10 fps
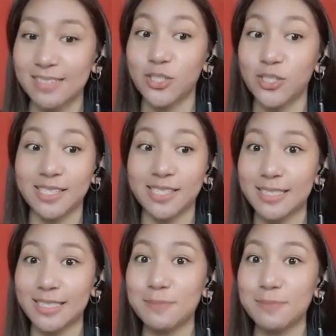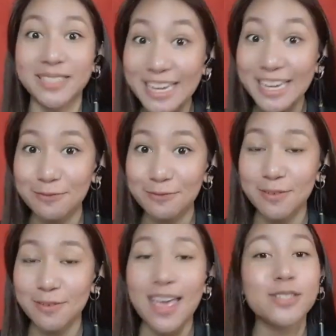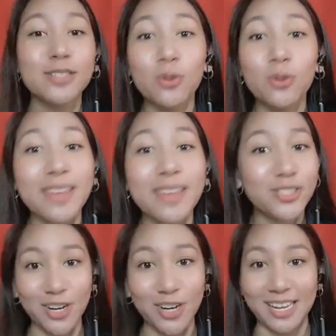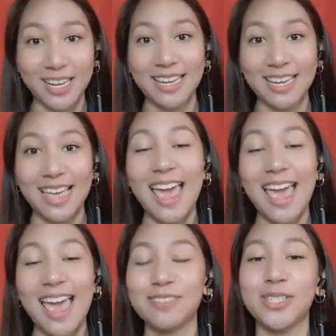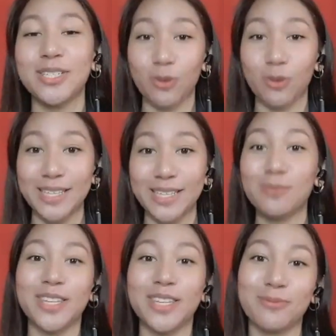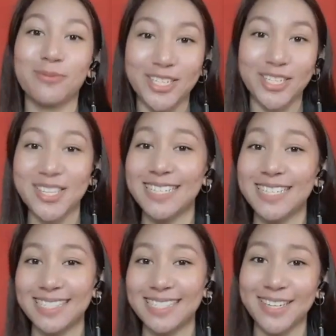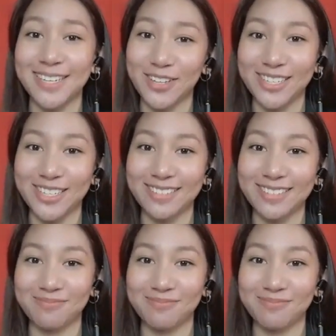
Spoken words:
Just believe, enjoy the journey, and rejoice when you reach the destination.